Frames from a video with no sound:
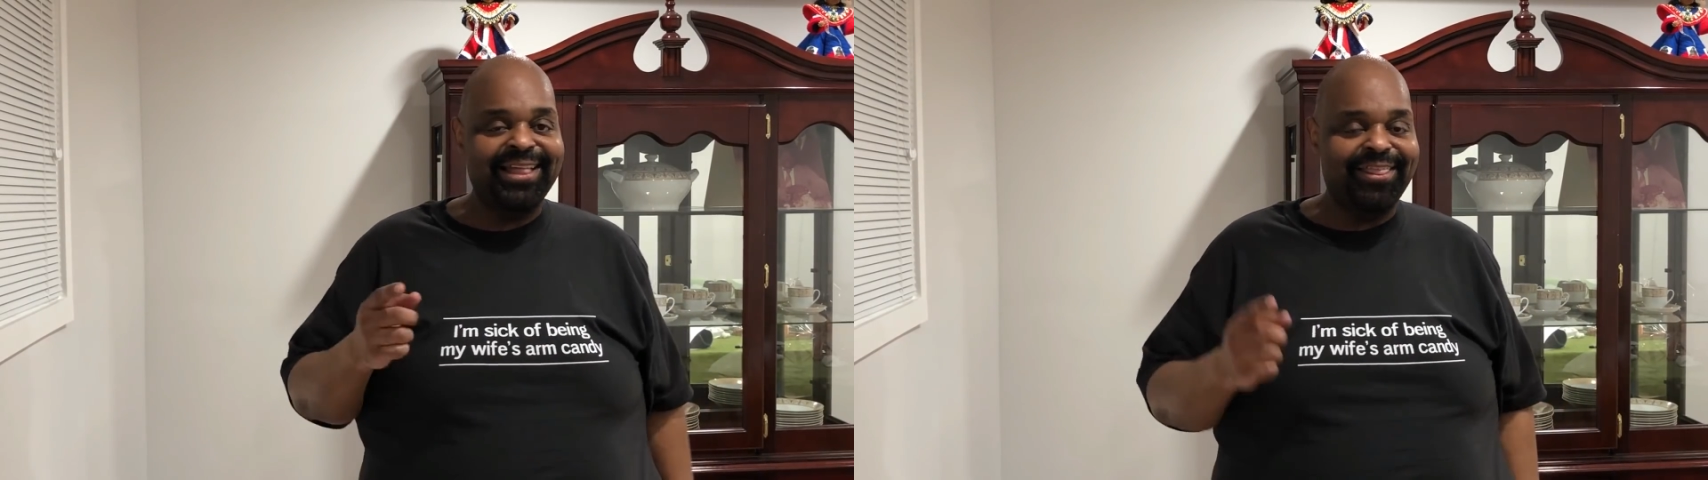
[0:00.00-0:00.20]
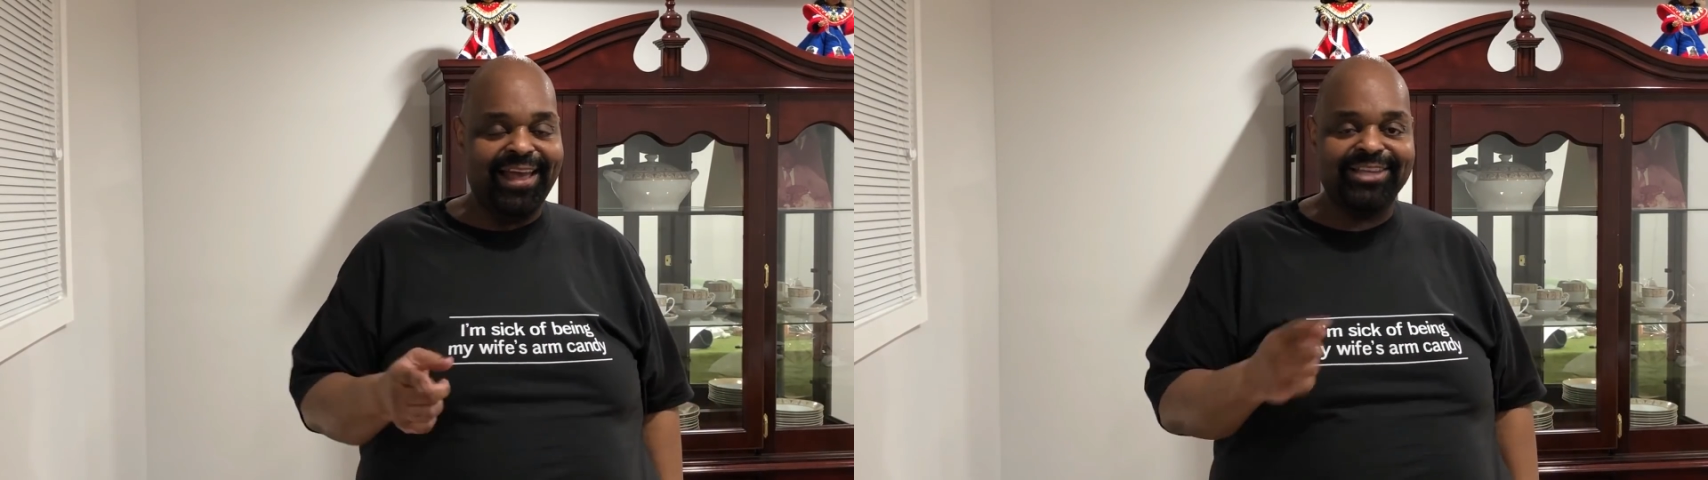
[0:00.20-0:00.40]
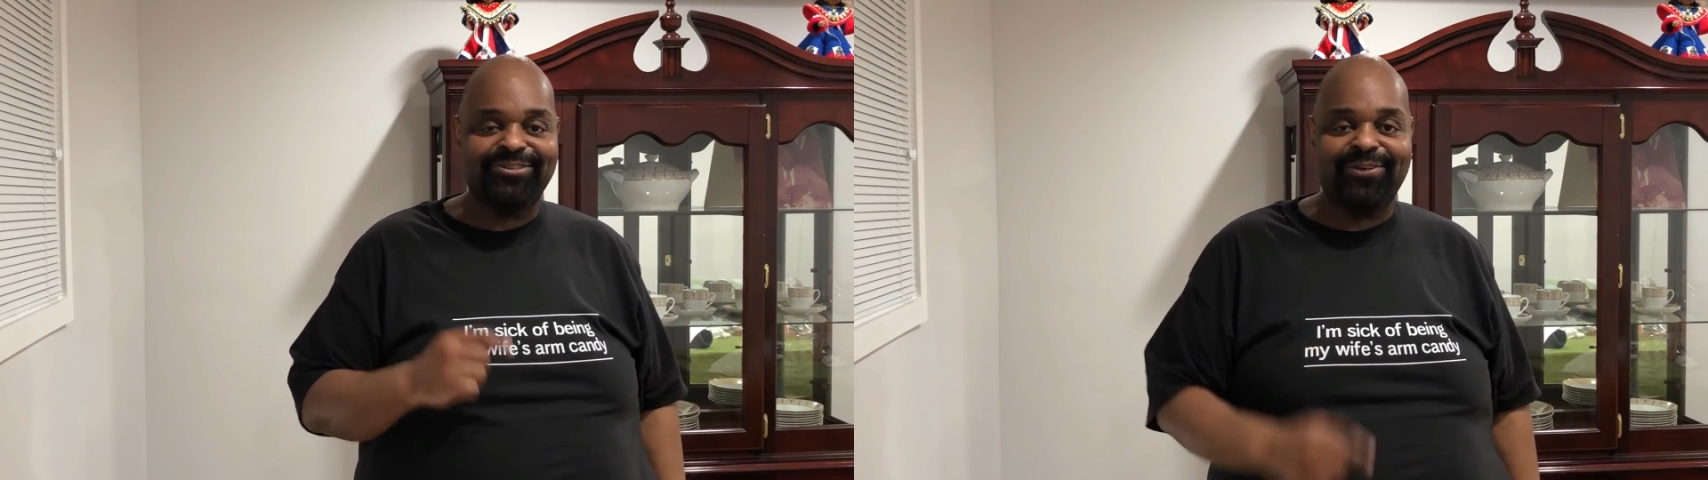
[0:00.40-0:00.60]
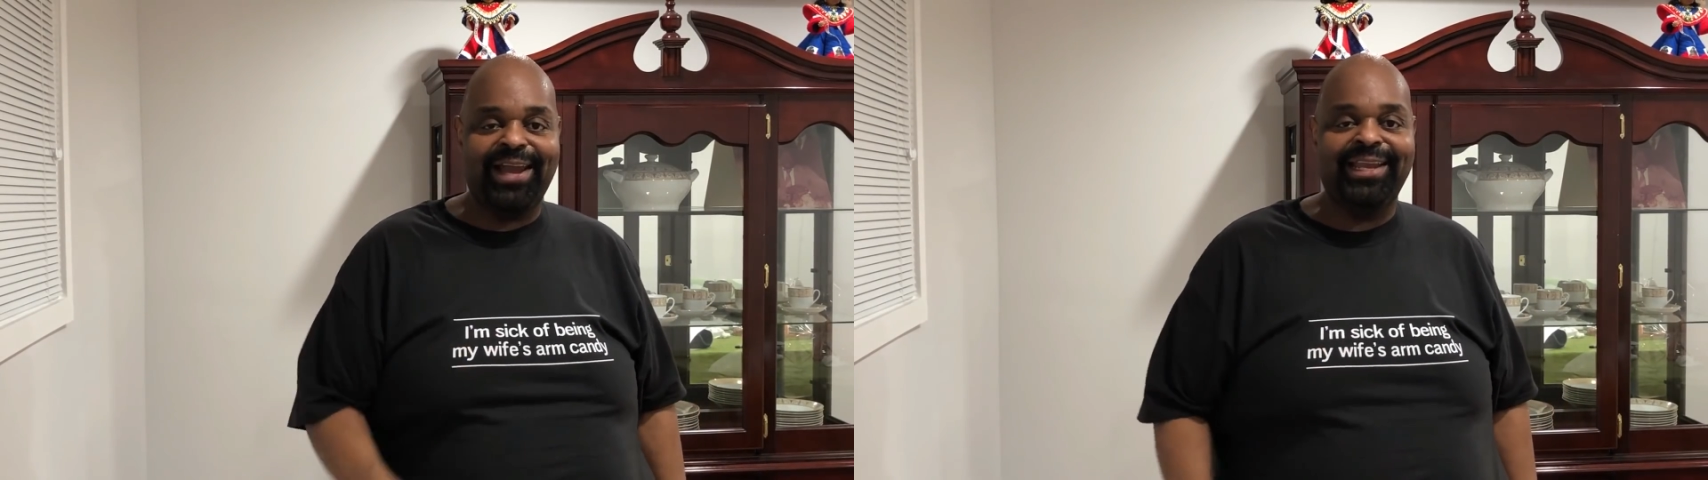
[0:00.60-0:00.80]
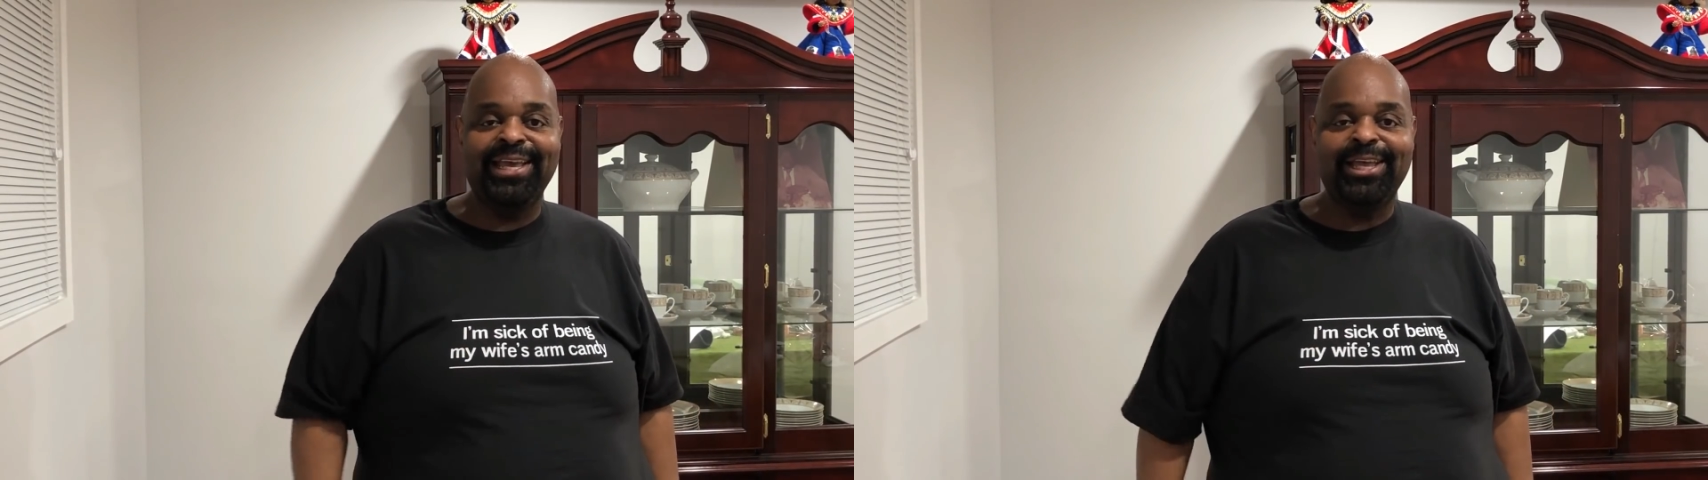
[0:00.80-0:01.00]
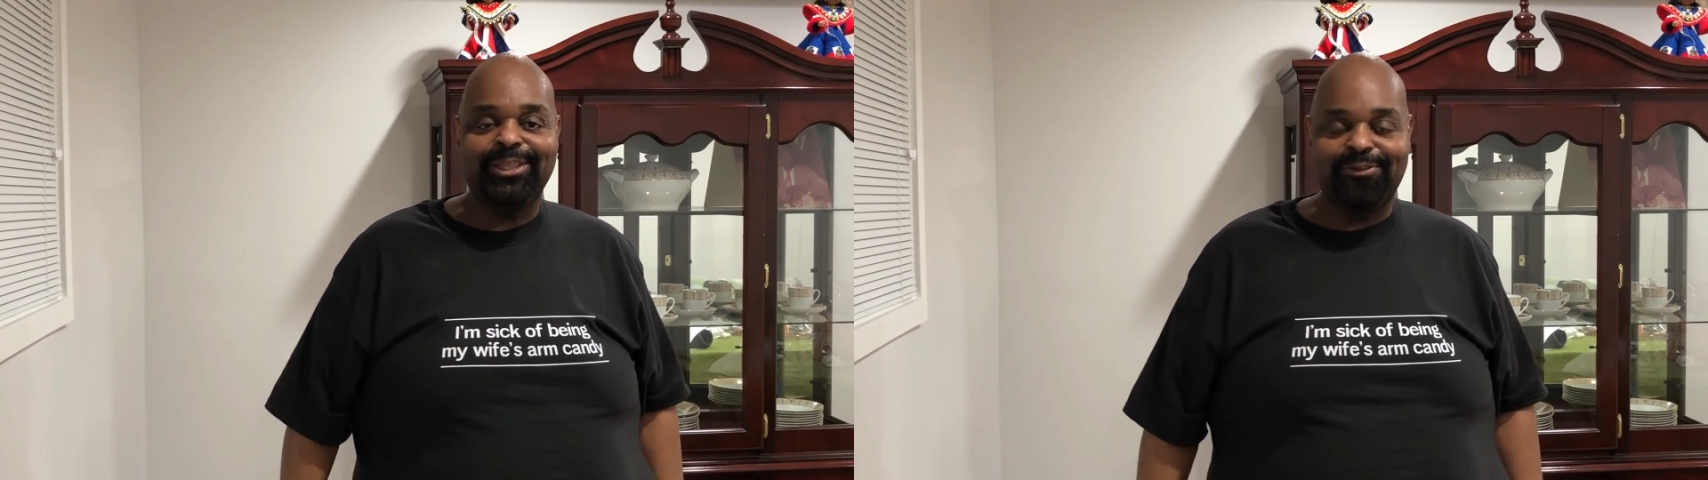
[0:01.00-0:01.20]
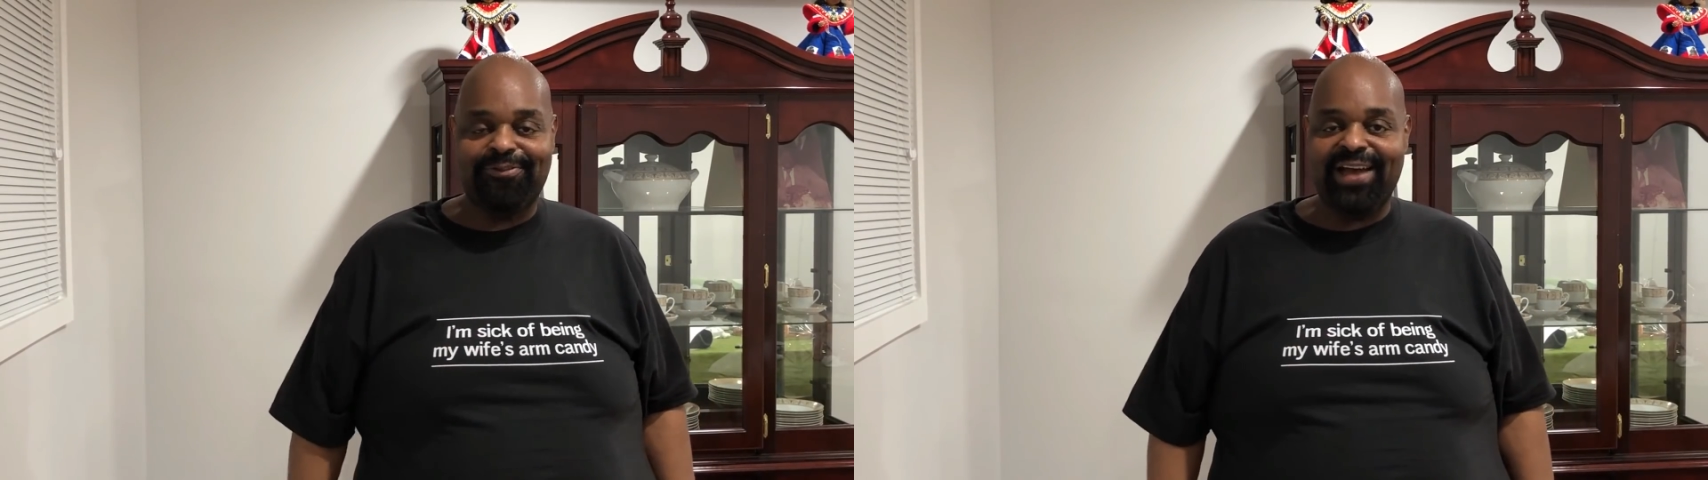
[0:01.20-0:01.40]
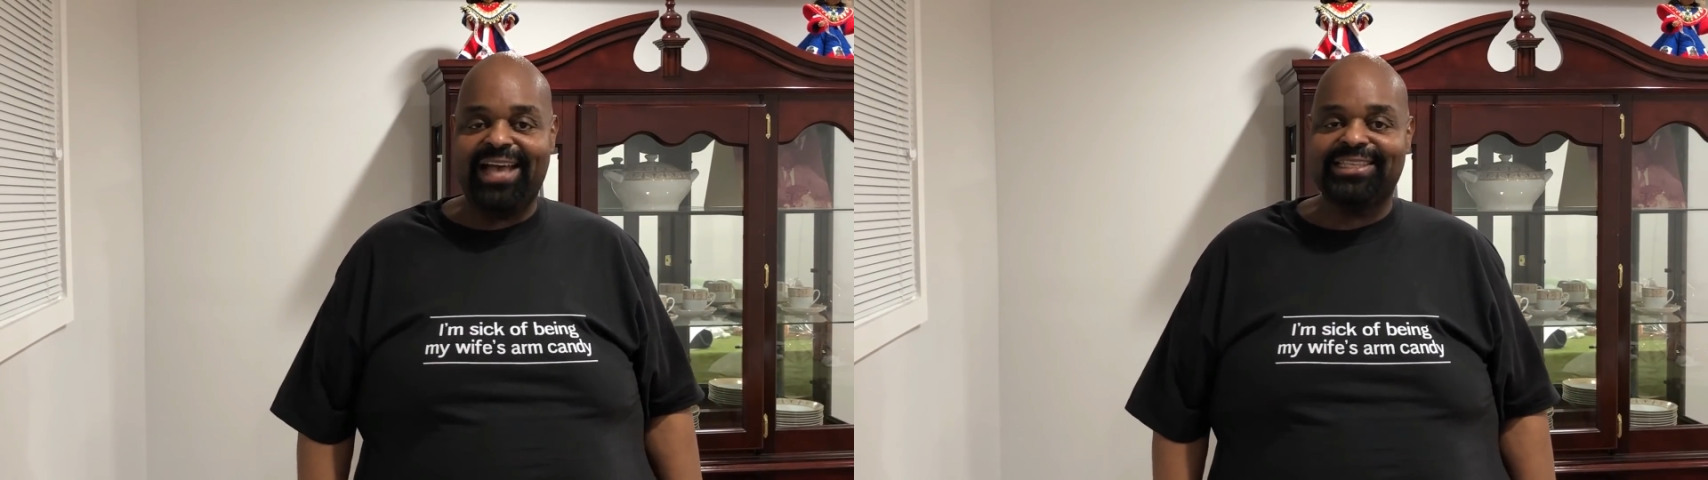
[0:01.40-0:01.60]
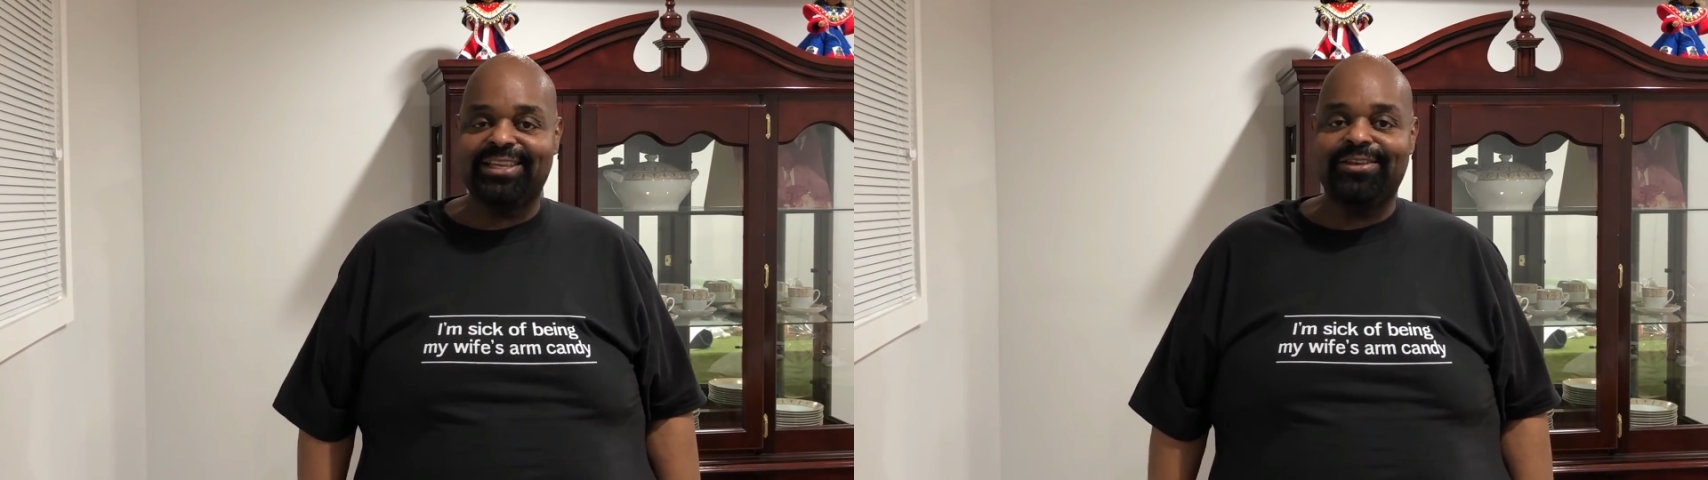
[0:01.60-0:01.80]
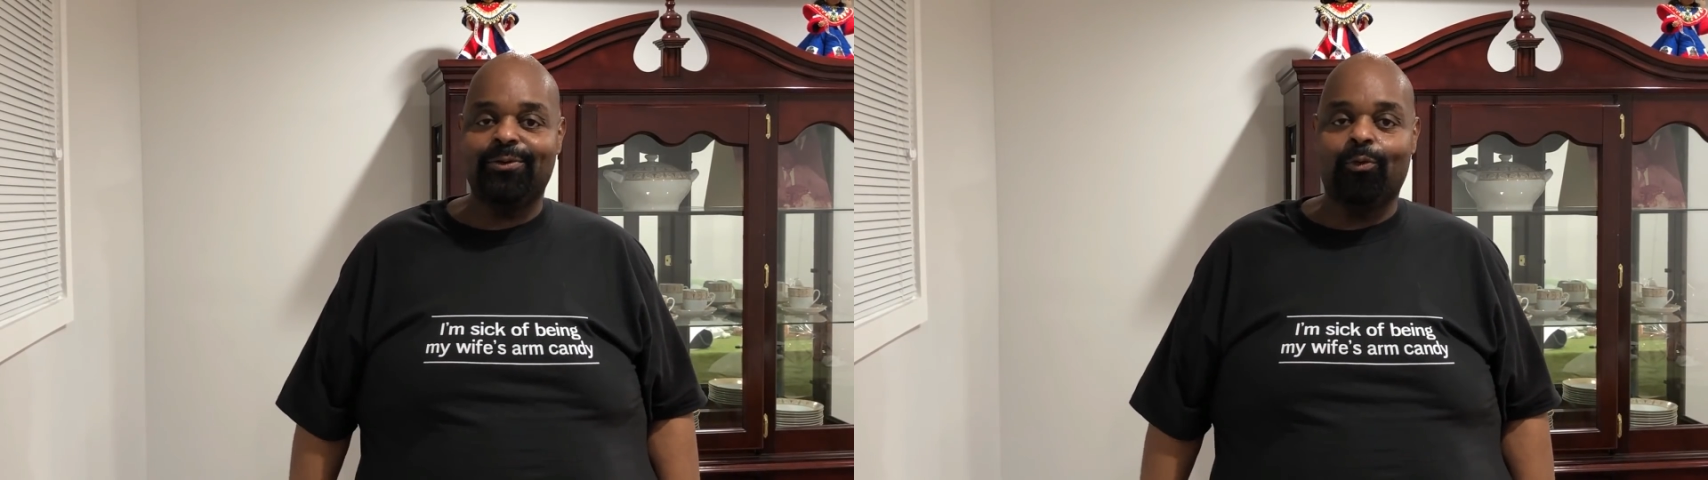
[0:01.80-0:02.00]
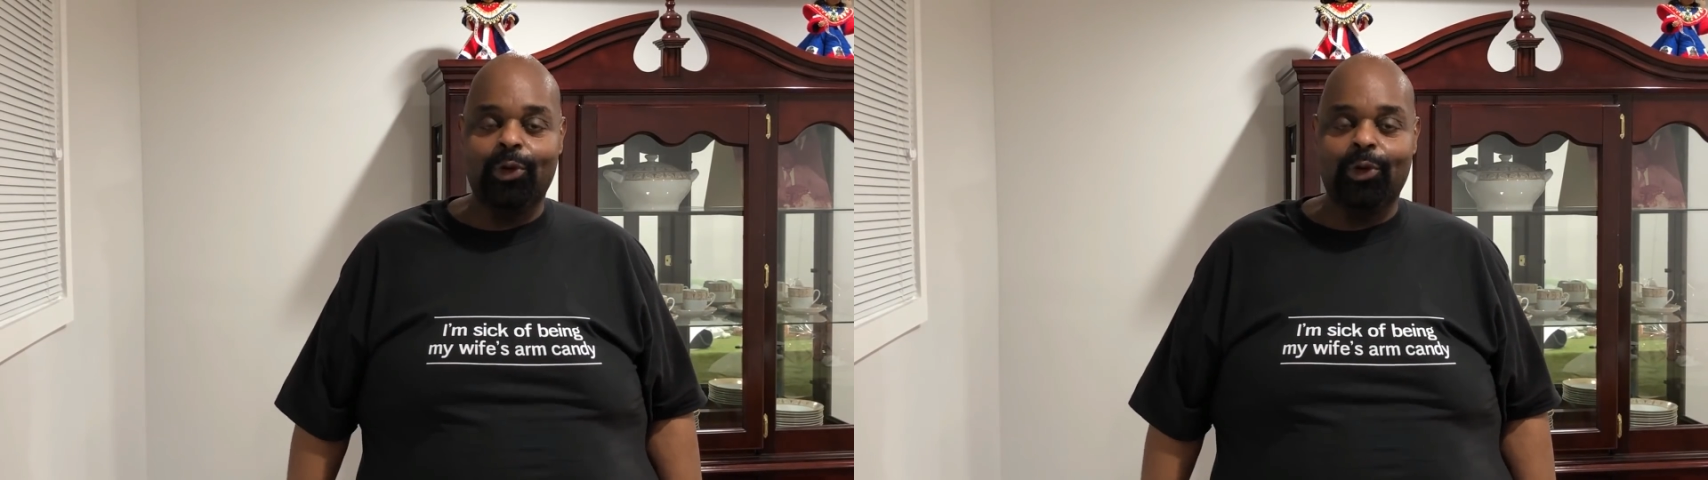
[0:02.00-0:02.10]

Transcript: That's right, the fasting